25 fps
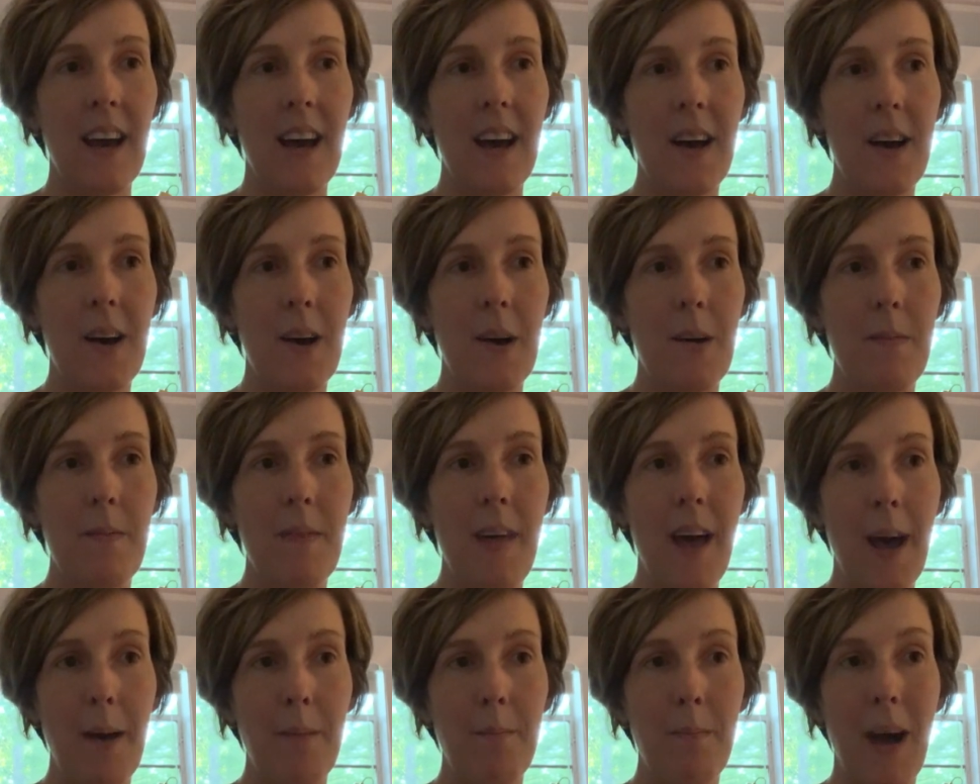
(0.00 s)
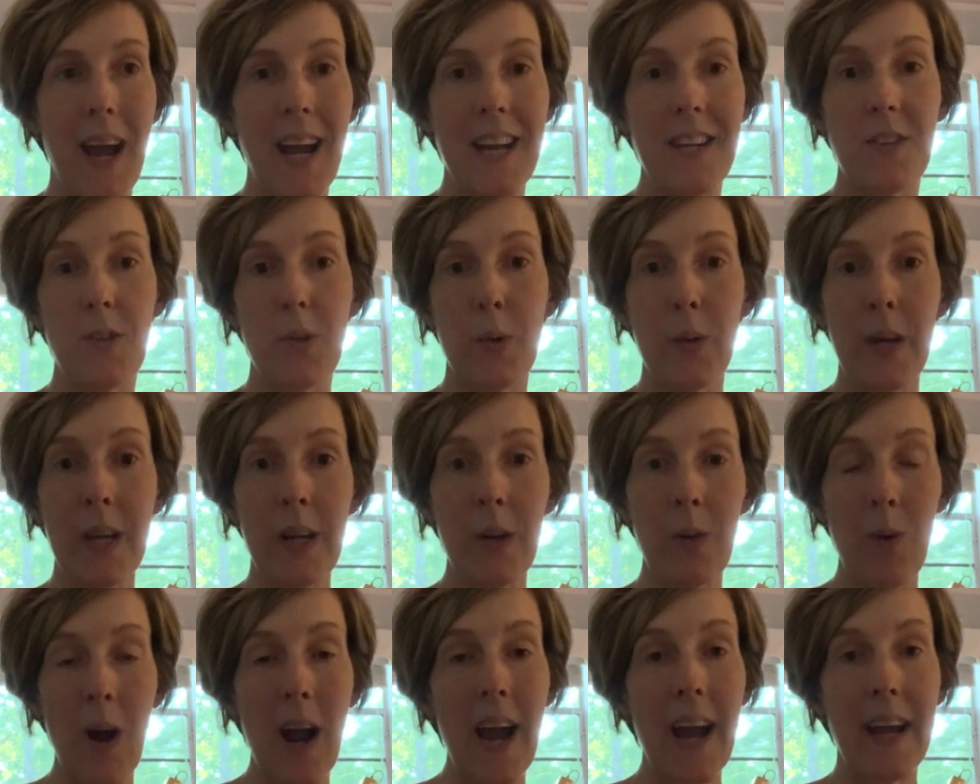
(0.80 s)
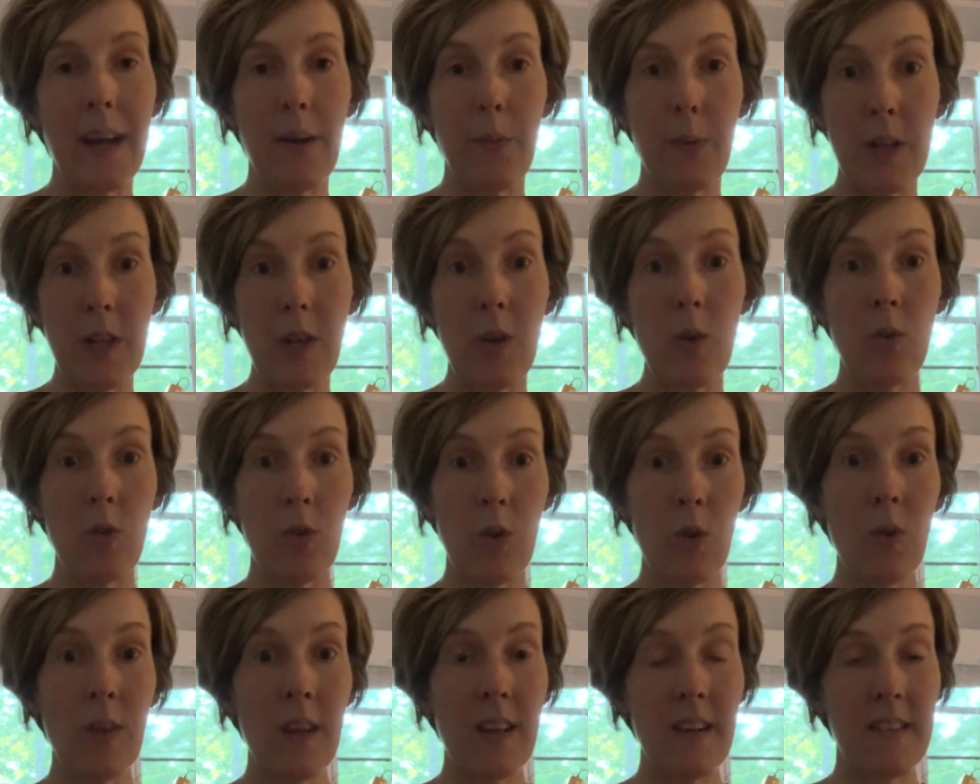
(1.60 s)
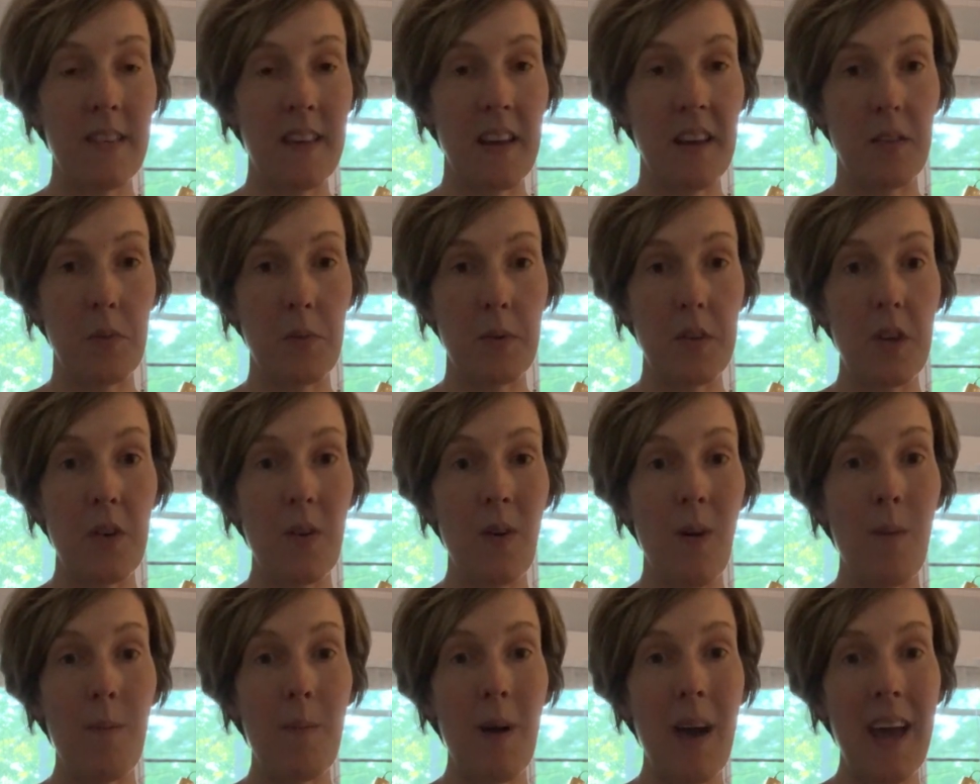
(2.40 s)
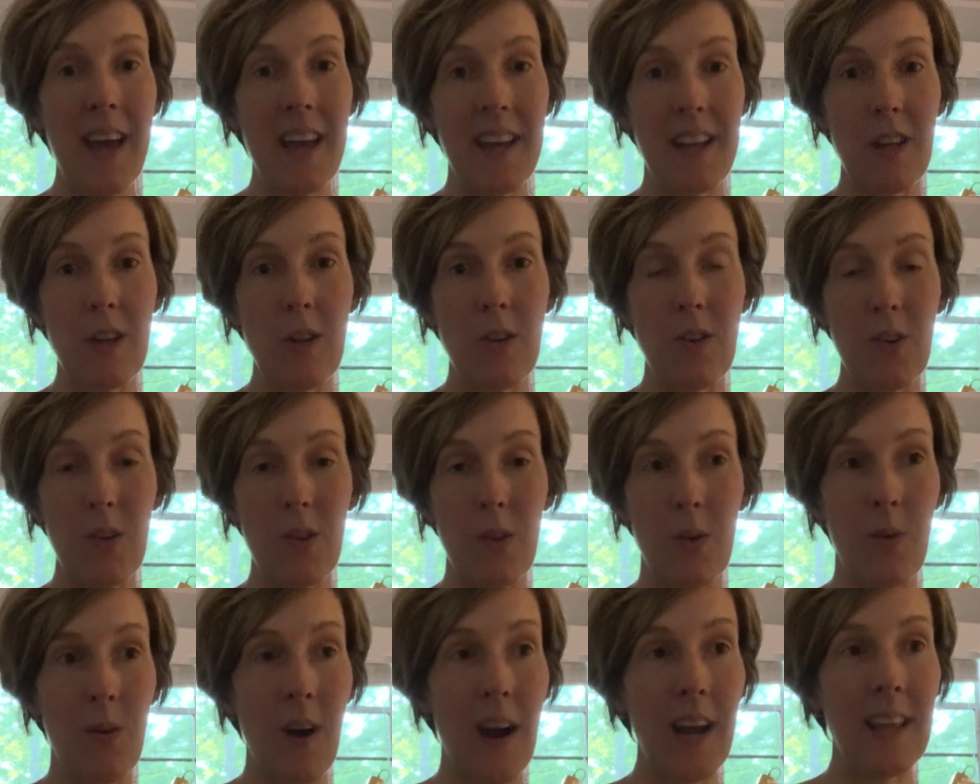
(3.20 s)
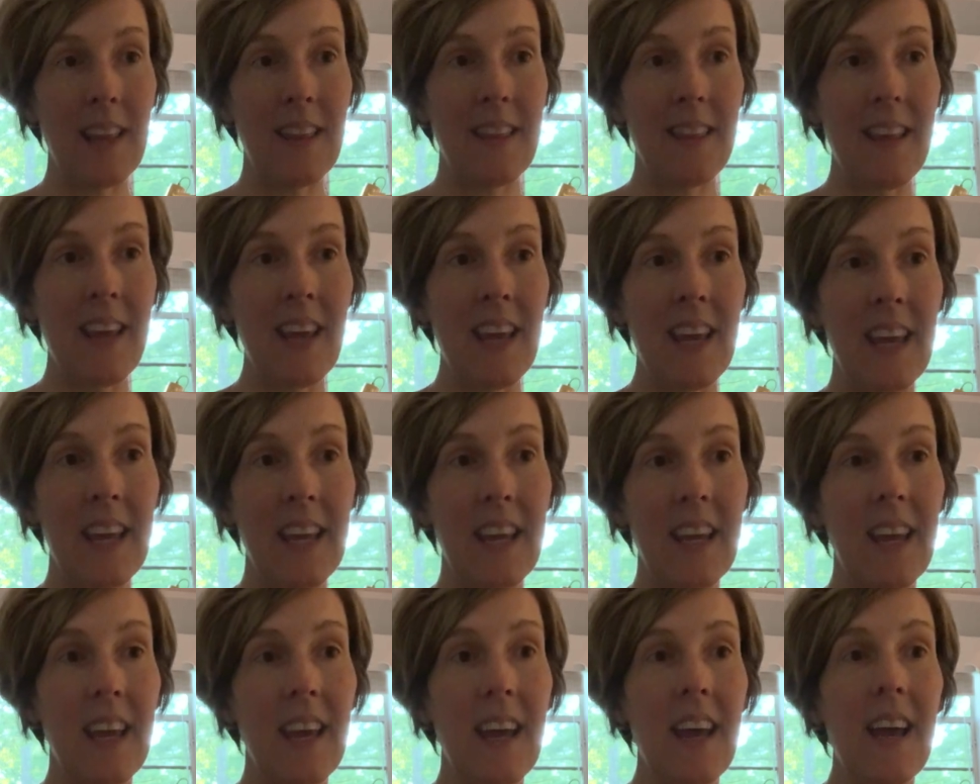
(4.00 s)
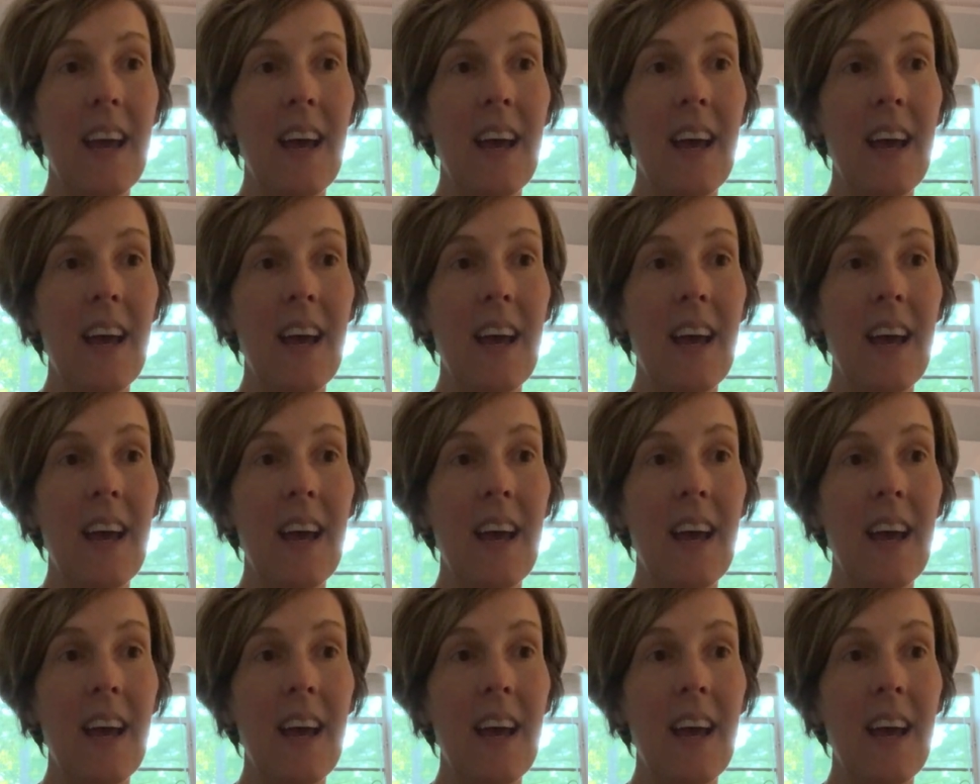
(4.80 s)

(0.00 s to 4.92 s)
that by doing right, when you do these things, when you obey and you do the right thing,